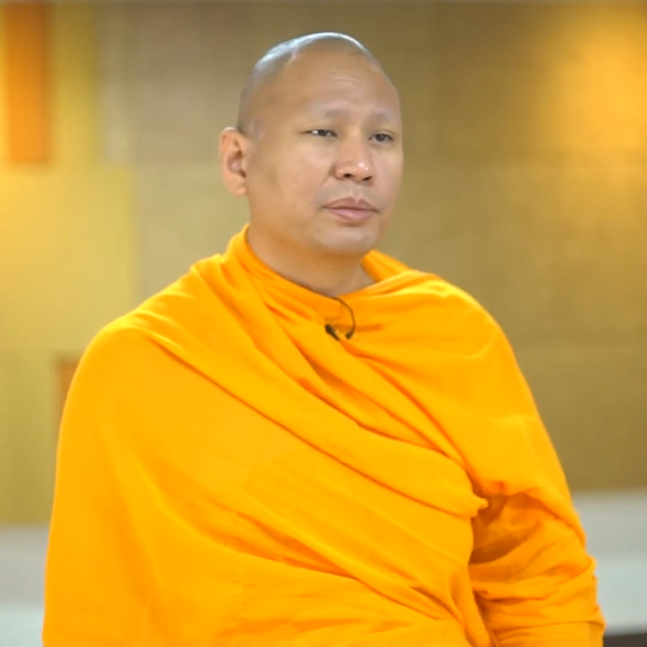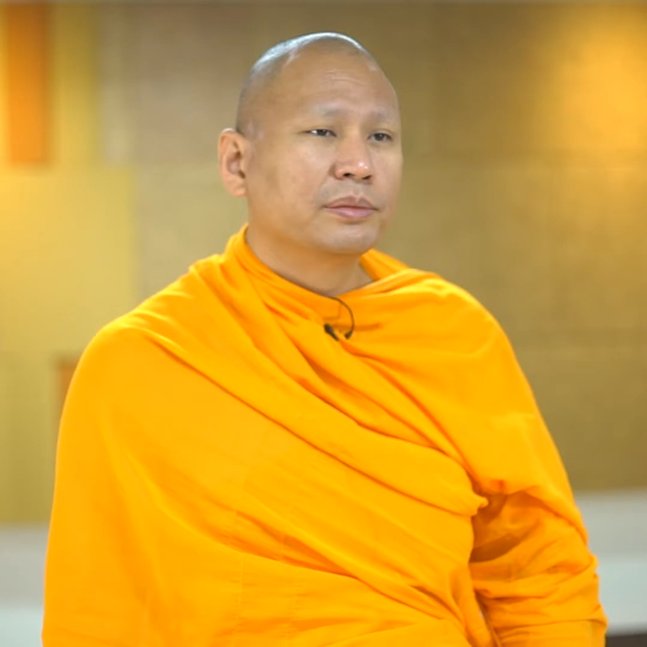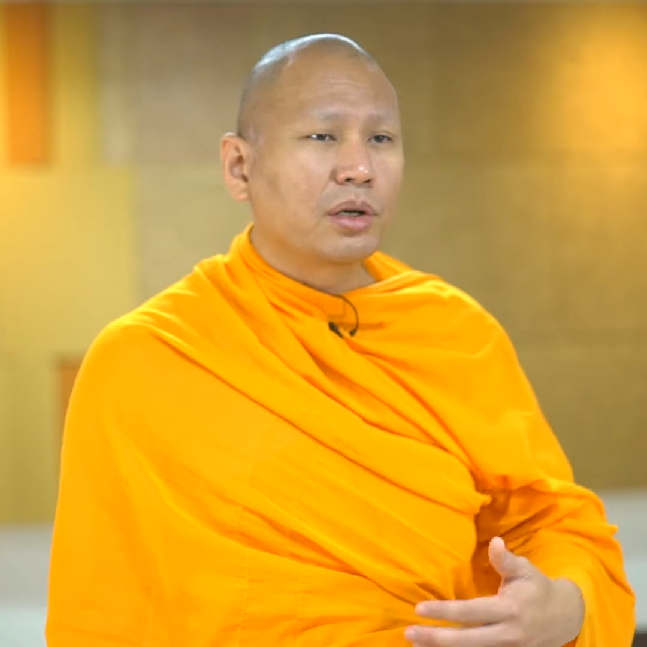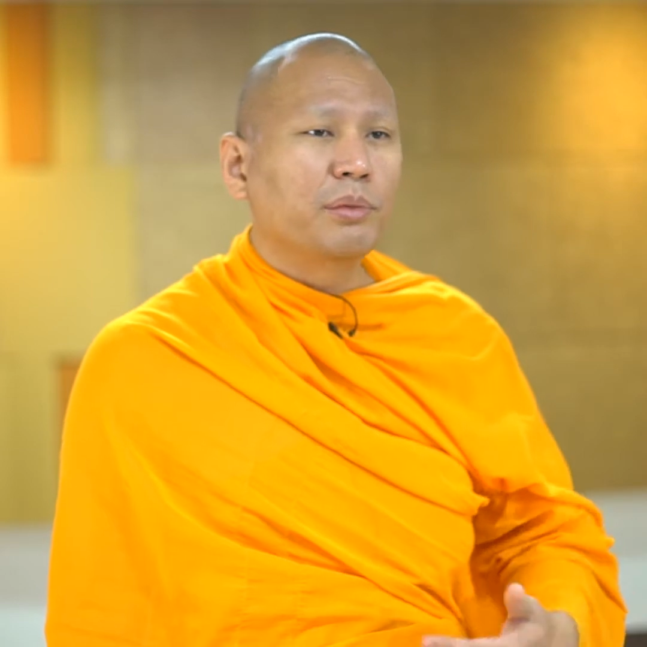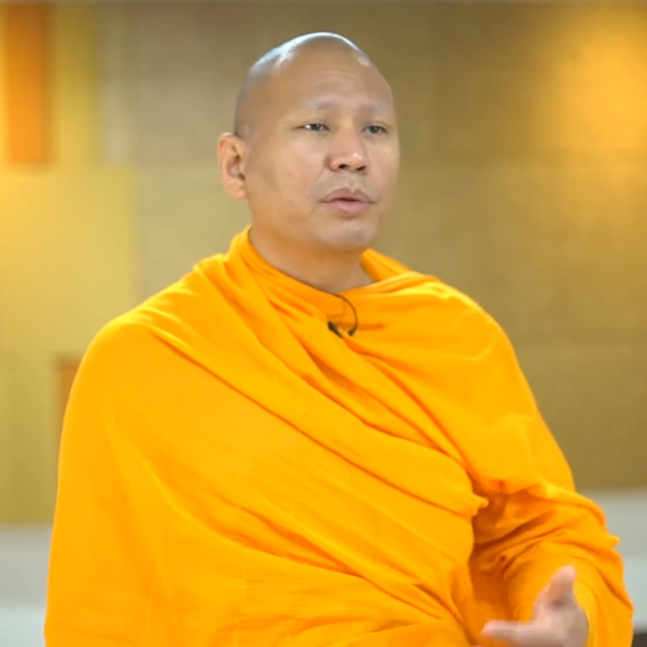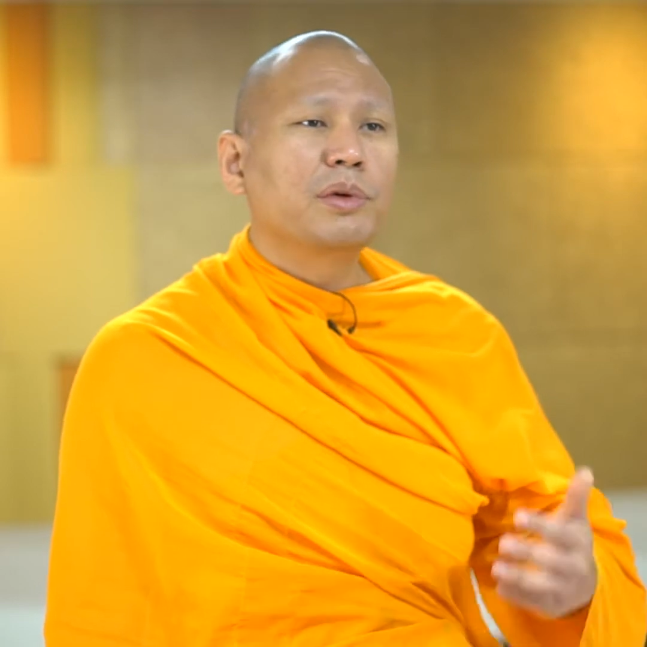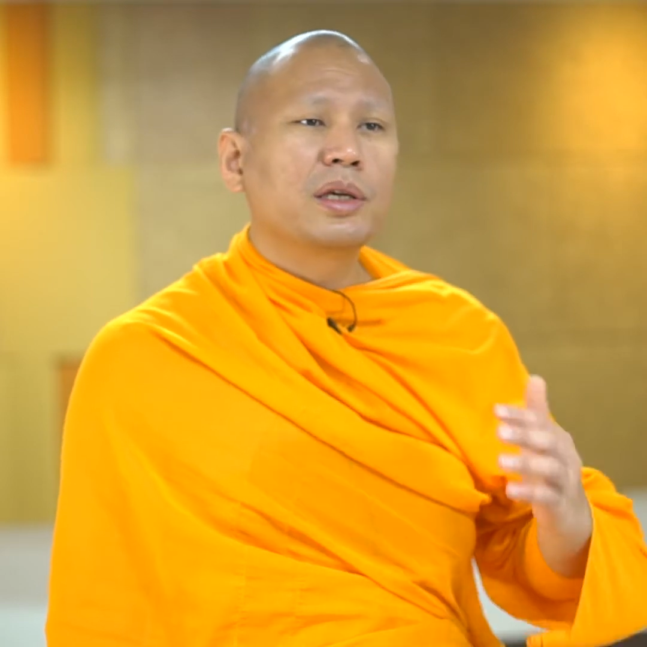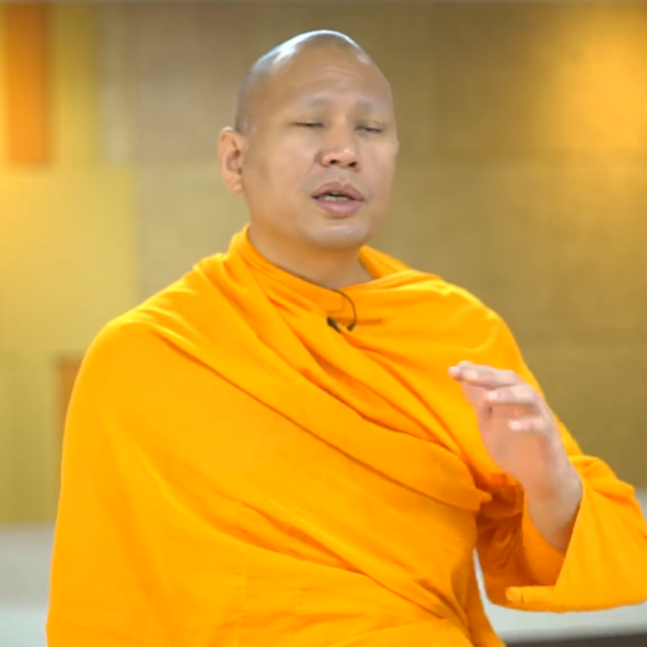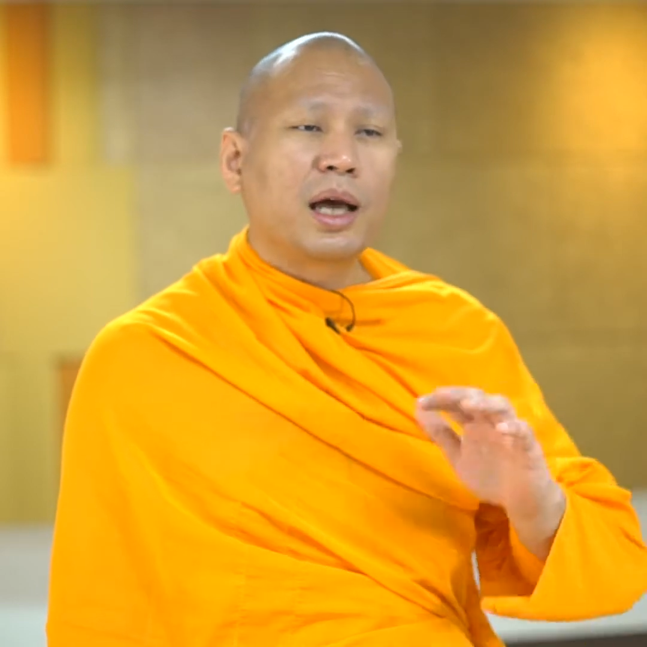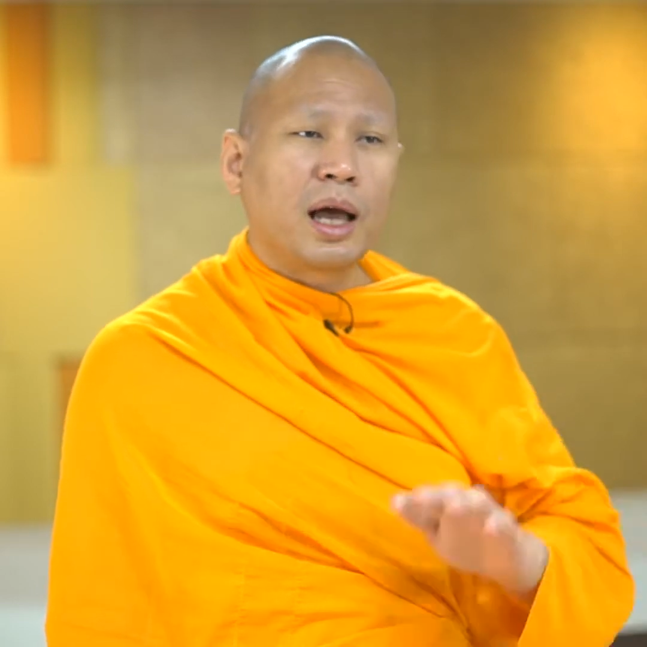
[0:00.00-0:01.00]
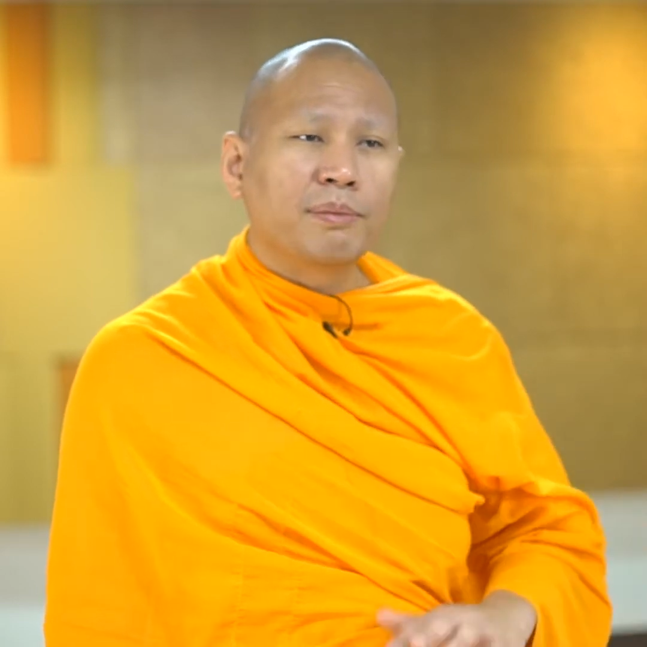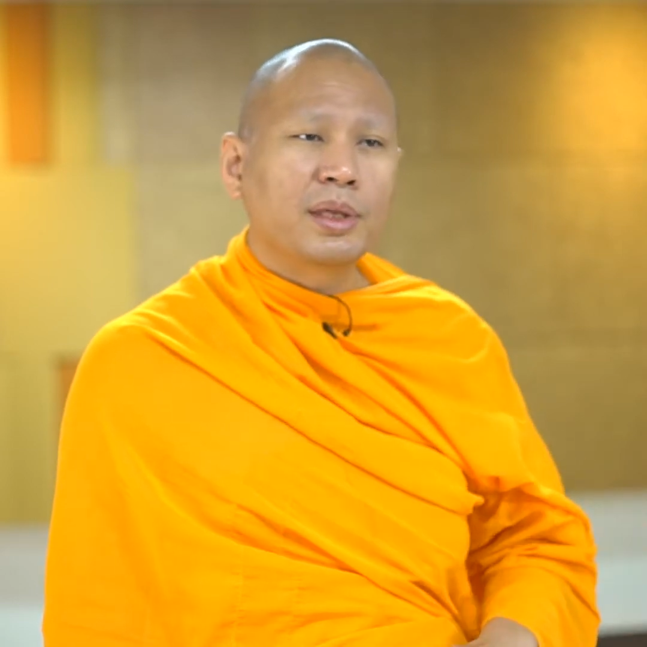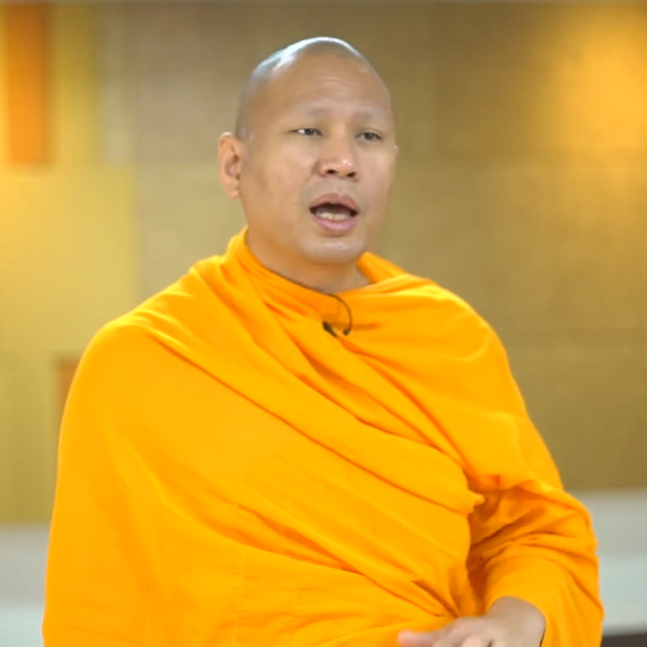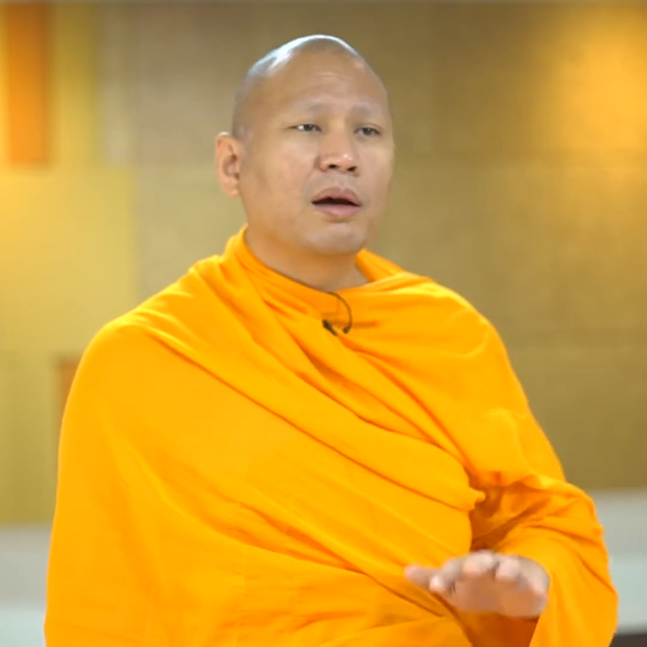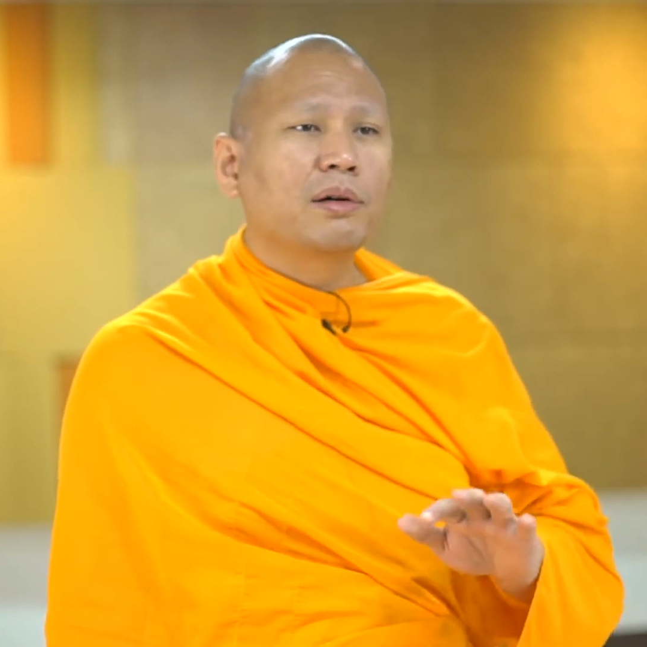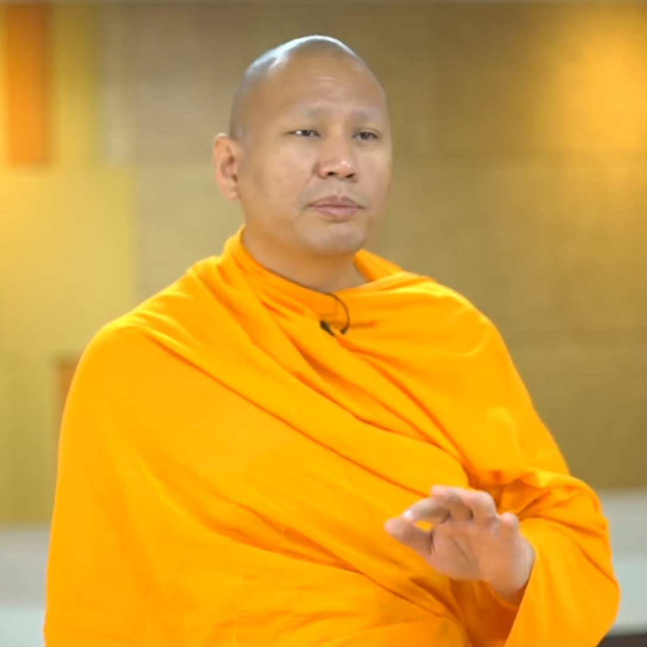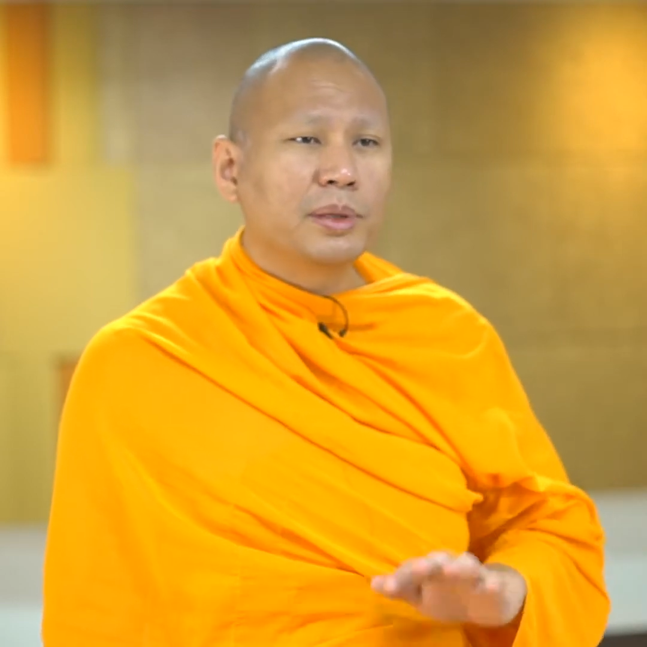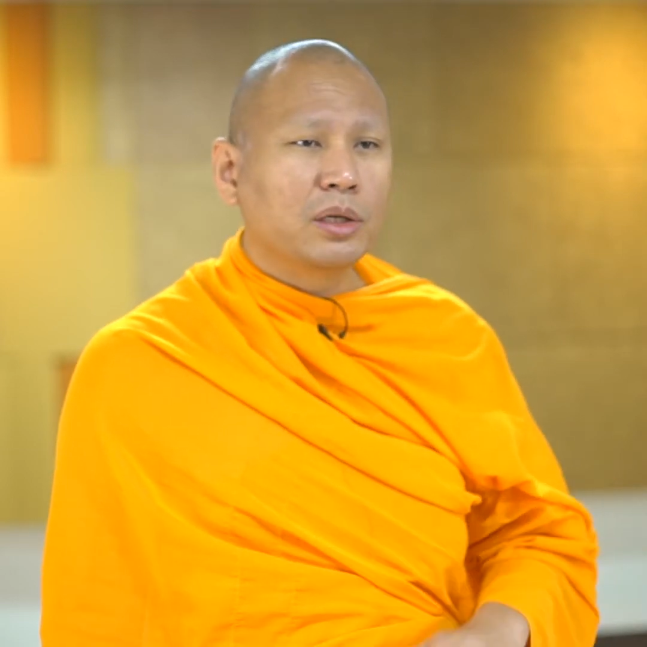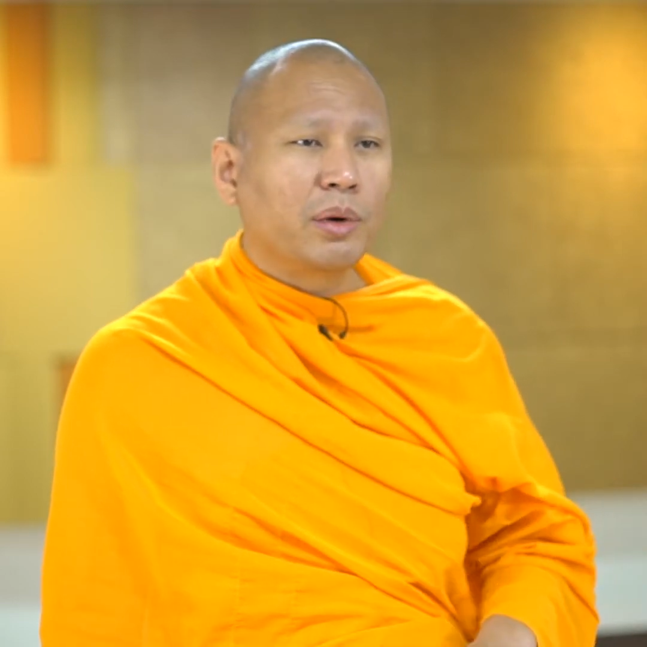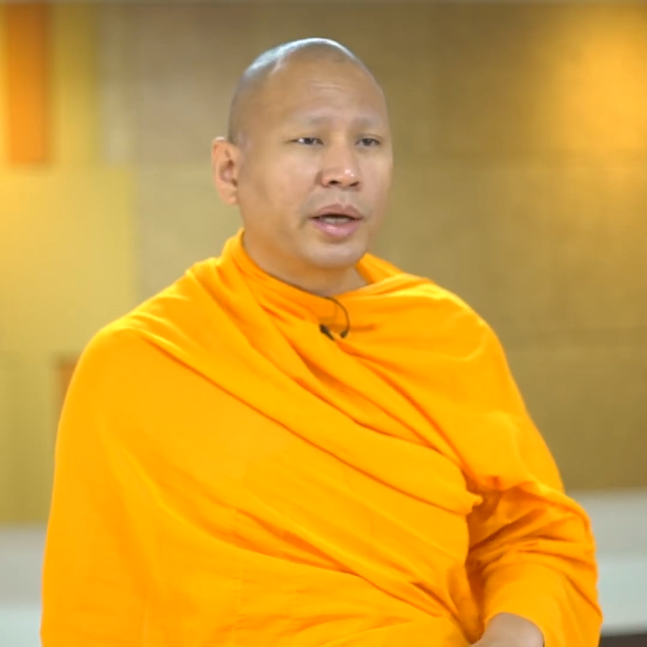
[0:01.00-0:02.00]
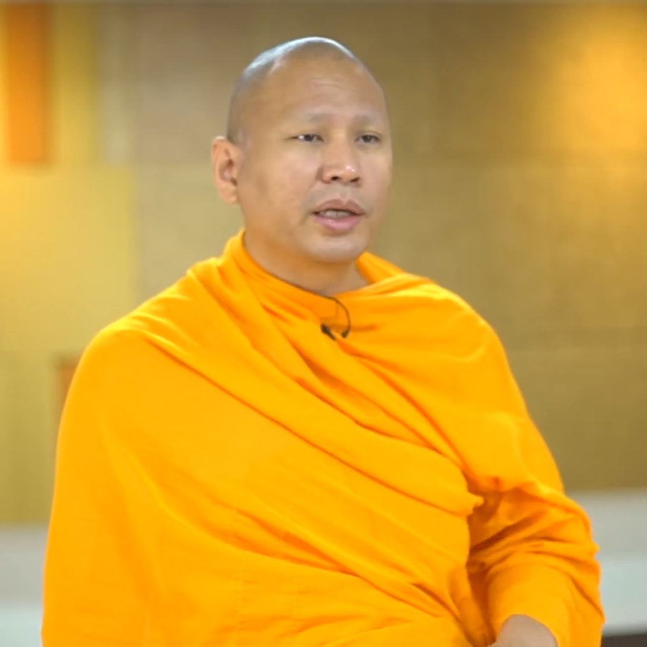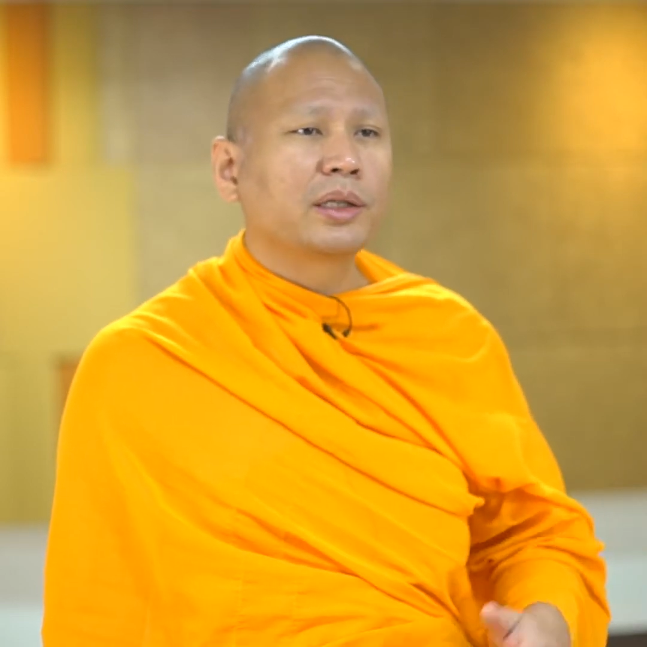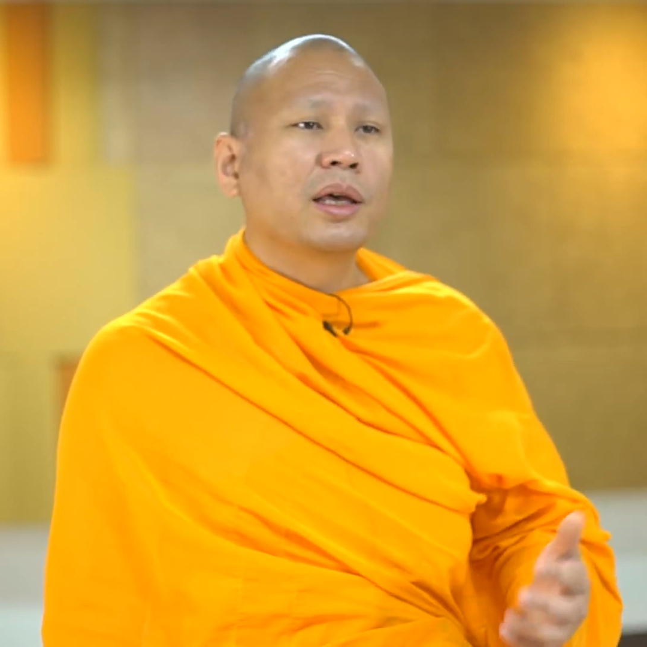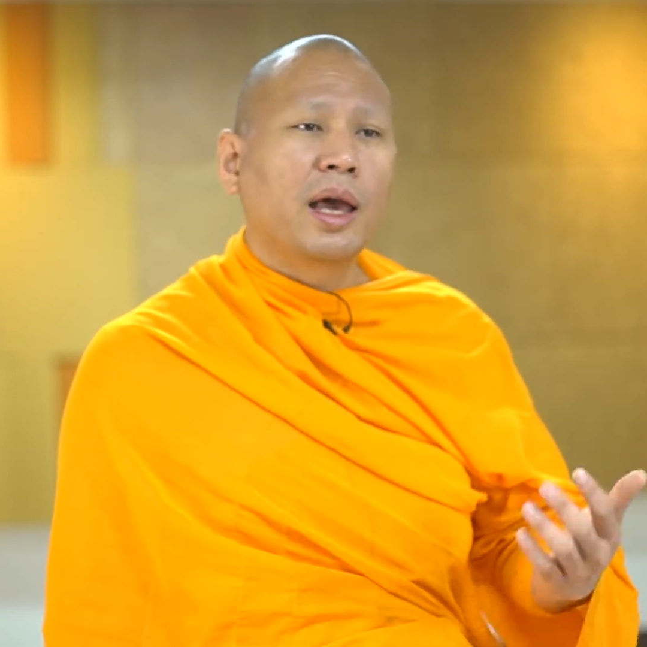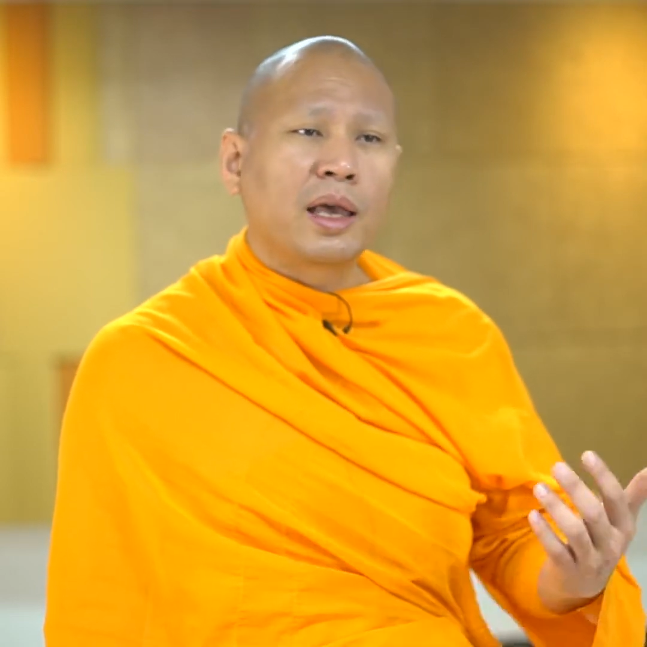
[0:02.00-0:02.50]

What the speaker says: So when we calm down, be quiet,